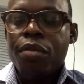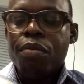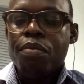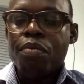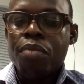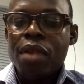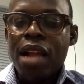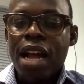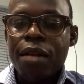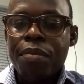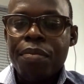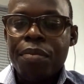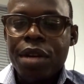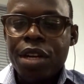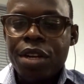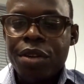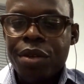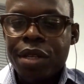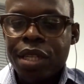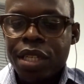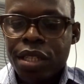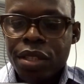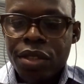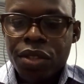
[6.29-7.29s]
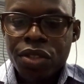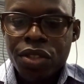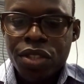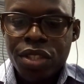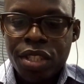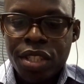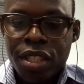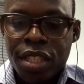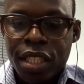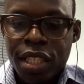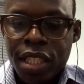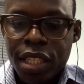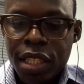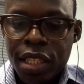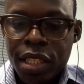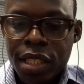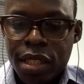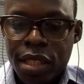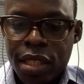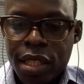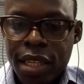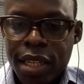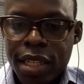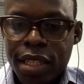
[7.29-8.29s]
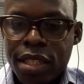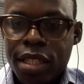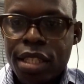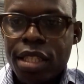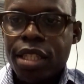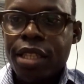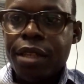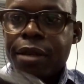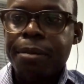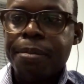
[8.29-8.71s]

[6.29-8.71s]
BlackBerry Z30.